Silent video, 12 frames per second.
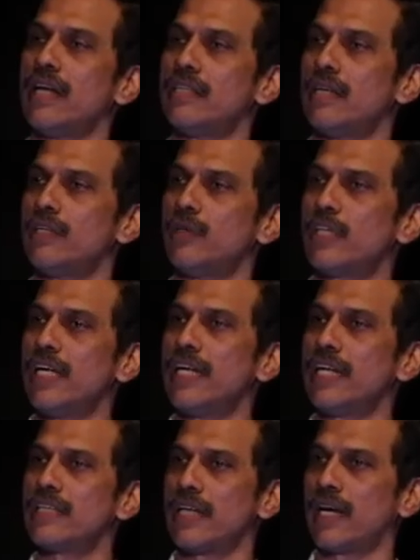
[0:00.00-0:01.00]
uh,
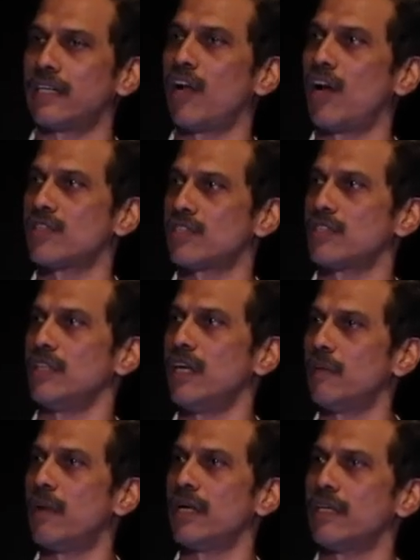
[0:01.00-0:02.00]
utilities at a loss
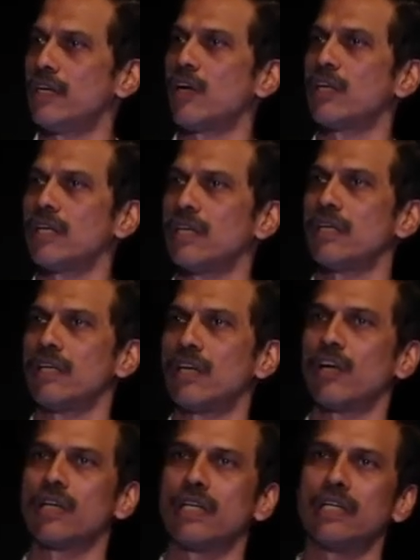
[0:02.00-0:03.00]
year by year on year, year
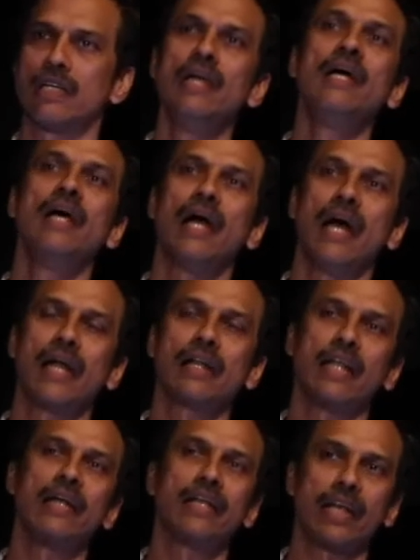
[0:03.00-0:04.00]
on year,
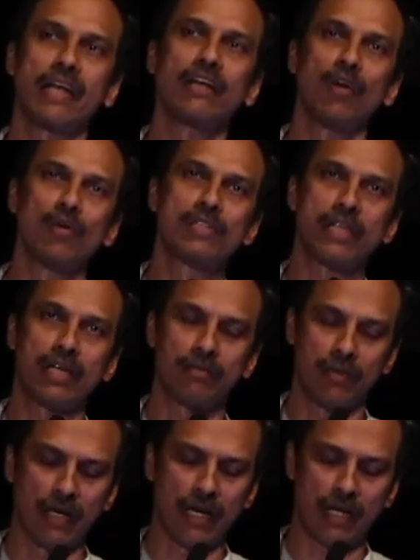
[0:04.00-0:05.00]
and then taking loans at,
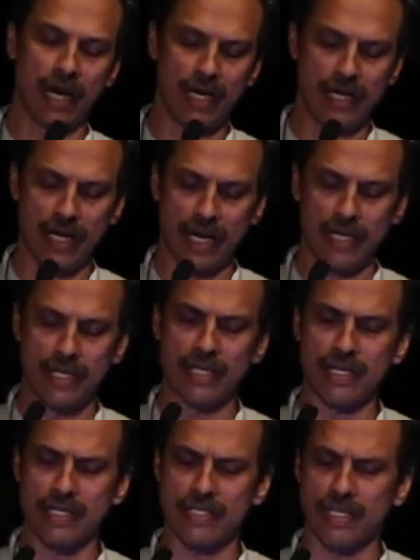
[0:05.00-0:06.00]
at higher and higher
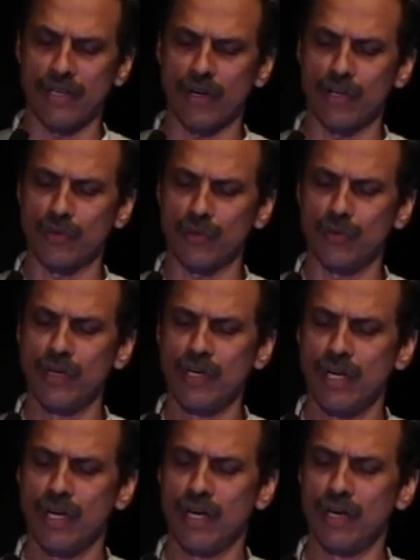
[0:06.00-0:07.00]
interest in order to
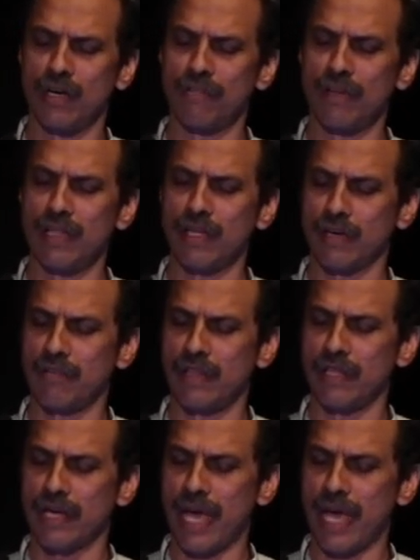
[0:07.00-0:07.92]
uh, fill, the, fill the